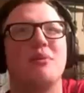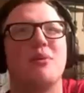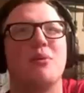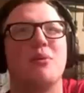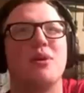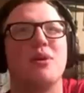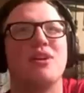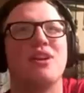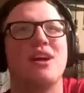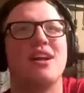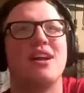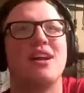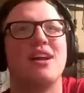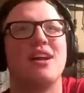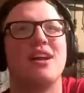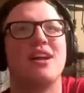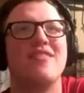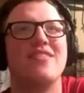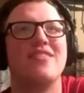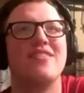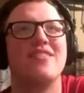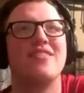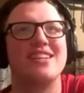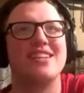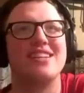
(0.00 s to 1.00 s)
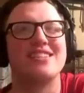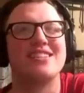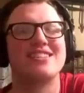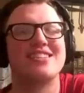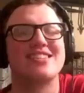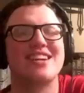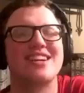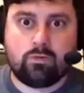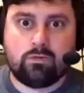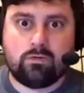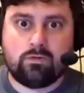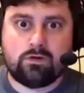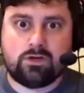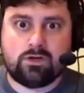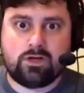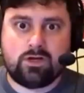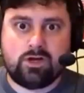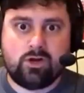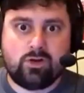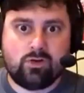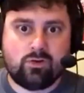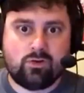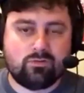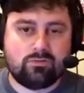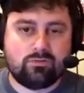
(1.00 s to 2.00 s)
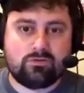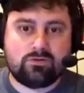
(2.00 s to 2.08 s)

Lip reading: but we're not having a discussion.